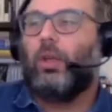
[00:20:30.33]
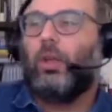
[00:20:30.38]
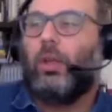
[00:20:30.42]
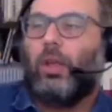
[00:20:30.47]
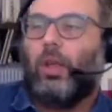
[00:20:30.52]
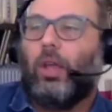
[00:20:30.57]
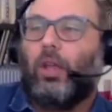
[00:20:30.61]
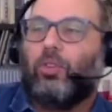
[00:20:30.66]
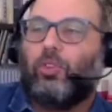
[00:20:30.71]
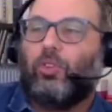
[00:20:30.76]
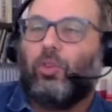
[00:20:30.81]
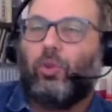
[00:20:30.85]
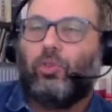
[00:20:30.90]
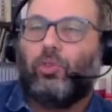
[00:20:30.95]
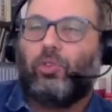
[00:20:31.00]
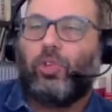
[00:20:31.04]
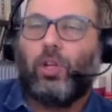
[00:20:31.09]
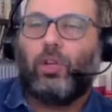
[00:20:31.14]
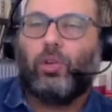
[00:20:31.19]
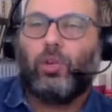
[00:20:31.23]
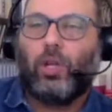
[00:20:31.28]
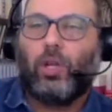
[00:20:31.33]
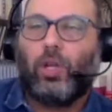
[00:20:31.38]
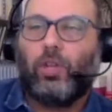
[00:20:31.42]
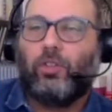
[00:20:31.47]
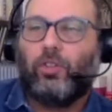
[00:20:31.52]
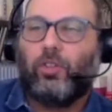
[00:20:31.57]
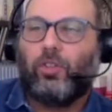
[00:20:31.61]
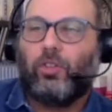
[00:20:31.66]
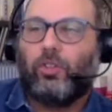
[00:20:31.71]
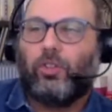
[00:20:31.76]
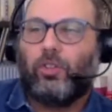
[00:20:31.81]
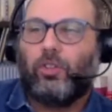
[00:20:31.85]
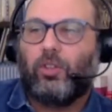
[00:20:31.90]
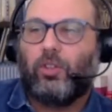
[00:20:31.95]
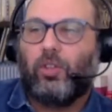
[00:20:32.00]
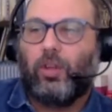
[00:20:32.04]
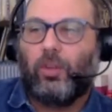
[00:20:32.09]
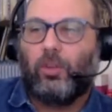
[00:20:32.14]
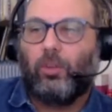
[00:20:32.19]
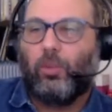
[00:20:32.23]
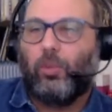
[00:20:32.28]
And so psychoanalysis,
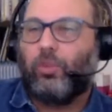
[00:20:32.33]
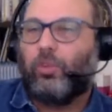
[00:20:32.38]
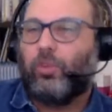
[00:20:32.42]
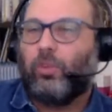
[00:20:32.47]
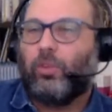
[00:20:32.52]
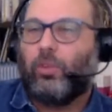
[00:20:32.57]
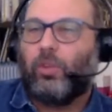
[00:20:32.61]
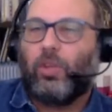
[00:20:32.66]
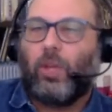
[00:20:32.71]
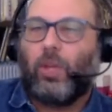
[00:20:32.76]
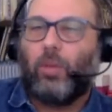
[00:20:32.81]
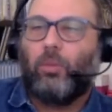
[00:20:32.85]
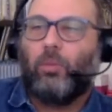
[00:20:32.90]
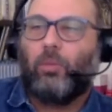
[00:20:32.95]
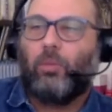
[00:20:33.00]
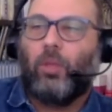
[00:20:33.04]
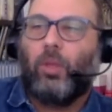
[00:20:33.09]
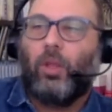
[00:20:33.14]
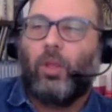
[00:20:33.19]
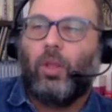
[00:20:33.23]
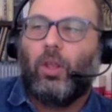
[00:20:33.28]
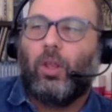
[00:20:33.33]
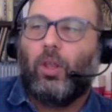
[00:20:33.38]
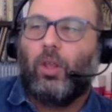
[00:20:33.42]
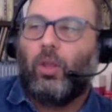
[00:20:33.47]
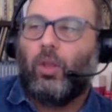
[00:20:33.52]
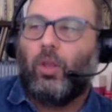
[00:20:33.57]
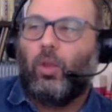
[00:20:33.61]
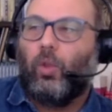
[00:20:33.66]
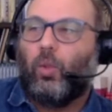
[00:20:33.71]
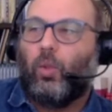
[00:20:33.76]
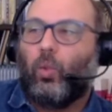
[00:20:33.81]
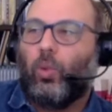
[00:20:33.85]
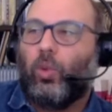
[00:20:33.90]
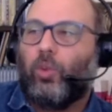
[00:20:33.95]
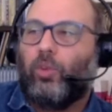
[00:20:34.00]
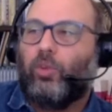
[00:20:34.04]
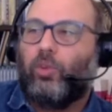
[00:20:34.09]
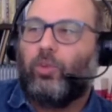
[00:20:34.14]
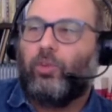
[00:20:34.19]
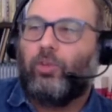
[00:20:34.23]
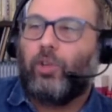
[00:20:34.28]
most of the time,
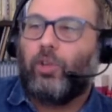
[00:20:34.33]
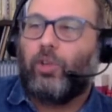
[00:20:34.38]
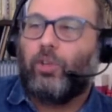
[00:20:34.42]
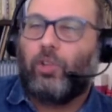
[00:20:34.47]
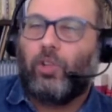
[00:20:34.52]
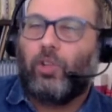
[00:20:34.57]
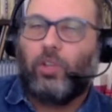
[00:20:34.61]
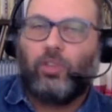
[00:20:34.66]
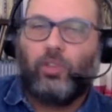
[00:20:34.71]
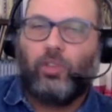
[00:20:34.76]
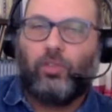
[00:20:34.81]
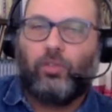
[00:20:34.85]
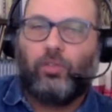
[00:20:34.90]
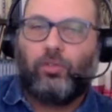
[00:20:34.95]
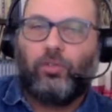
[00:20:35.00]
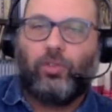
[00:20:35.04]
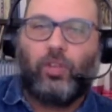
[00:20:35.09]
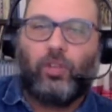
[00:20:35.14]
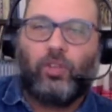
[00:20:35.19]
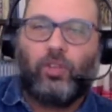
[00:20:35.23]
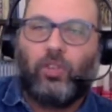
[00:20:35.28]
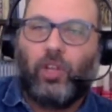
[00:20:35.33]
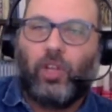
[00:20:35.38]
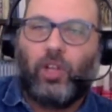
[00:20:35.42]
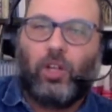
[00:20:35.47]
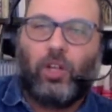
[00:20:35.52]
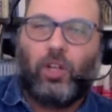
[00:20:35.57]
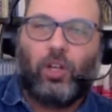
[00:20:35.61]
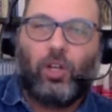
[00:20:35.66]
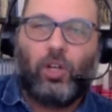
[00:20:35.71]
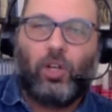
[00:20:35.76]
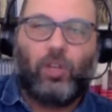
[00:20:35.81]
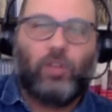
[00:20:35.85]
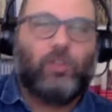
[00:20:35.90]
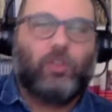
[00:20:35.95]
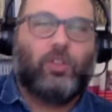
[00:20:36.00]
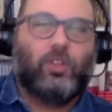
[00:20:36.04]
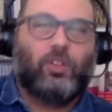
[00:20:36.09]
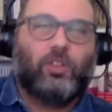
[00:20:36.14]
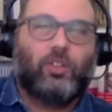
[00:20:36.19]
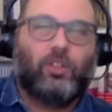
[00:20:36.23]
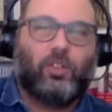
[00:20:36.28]
wants to function as if it's not in a
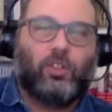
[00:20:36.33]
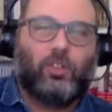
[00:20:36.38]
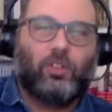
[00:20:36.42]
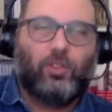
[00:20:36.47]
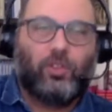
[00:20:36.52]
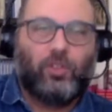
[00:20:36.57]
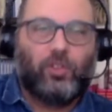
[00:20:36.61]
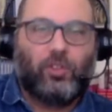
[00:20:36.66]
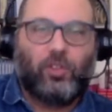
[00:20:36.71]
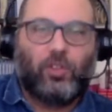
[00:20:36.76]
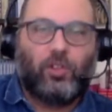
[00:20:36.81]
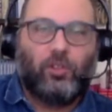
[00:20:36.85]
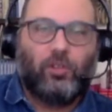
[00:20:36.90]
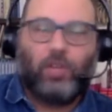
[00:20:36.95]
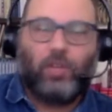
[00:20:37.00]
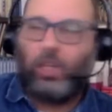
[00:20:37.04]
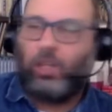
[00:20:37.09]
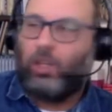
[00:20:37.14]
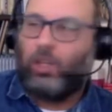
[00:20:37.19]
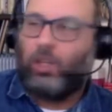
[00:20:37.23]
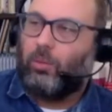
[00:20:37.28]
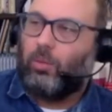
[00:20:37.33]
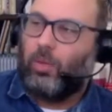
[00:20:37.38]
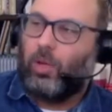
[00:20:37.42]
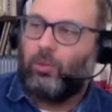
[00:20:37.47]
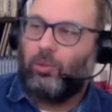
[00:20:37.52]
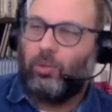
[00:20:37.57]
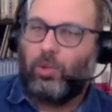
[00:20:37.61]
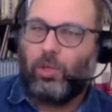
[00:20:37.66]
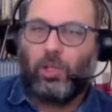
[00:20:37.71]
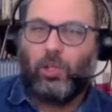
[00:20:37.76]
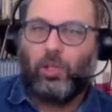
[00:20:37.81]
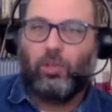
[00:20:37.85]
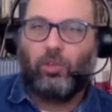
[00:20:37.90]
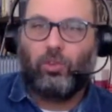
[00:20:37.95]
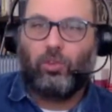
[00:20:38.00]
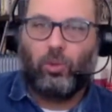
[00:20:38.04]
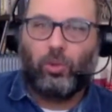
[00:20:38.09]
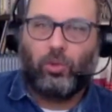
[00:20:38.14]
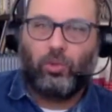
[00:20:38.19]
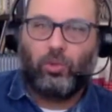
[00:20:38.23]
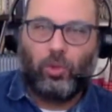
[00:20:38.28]
context, as if it's in a vacuum unrelated
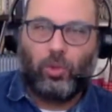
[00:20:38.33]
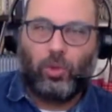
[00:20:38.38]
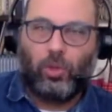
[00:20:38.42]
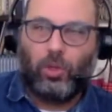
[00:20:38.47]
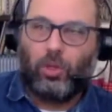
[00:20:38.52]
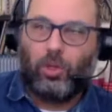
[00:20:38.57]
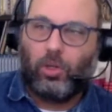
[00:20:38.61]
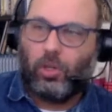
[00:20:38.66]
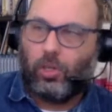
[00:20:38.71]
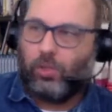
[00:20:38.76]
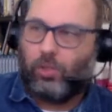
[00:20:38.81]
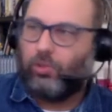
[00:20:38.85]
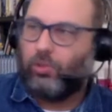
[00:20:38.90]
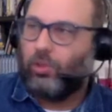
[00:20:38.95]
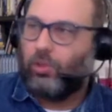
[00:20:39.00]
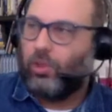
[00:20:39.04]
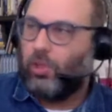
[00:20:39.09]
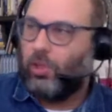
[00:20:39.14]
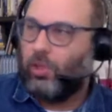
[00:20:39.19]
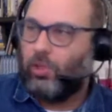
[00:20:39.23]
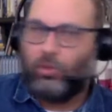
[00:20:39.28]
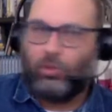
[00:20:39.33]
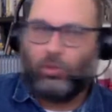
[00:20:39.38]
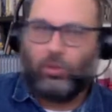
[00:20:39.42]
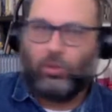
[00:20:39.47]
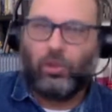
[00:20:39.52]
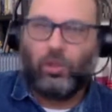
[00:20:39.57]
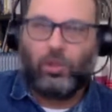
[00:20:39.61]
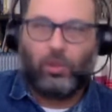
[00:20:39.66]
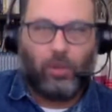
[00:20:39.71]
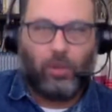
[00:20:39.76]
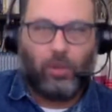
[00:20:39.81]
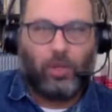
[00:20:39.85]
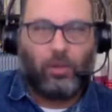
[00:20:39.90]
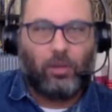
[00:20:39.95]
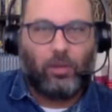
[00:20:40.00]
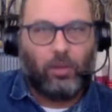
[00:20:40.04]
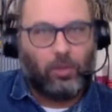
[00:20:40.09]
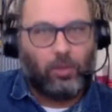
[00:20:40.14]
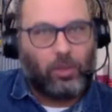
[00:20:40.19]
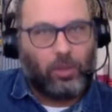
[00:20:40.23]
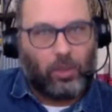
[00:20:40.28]
to what's going on culturally, historically, right?
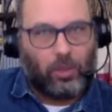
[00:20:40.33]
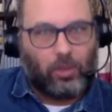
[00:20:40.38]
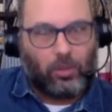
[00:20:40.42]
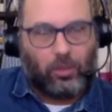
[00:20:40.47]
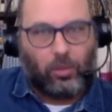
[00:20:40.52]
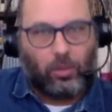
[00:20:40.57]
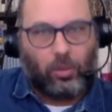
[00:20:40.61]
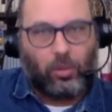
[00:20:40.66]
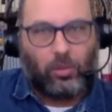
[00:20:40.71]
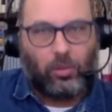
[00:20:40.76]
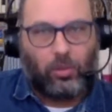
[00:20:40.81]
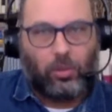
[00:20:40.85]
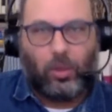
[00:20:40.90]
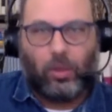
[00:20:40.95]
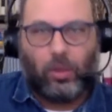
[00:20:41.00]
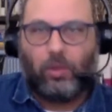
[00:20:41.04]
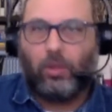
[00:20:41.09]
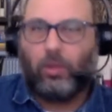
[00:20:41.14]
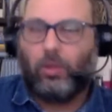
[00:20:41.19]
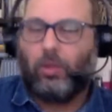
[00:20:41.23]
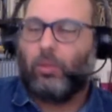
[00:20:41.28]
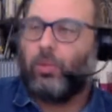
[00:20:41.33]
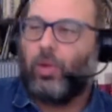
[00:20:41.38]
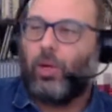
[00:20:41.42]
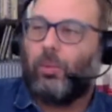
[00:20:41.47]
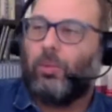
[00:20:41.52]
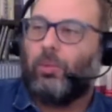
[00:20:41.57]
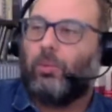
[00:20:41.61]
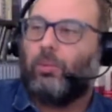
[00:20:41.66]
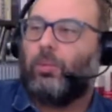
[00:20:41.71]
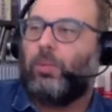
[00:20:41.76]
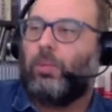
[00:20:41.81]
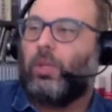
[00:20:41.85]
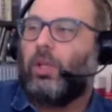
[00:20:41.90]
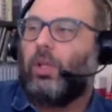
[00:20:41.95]
I mean, that's I think, the problem.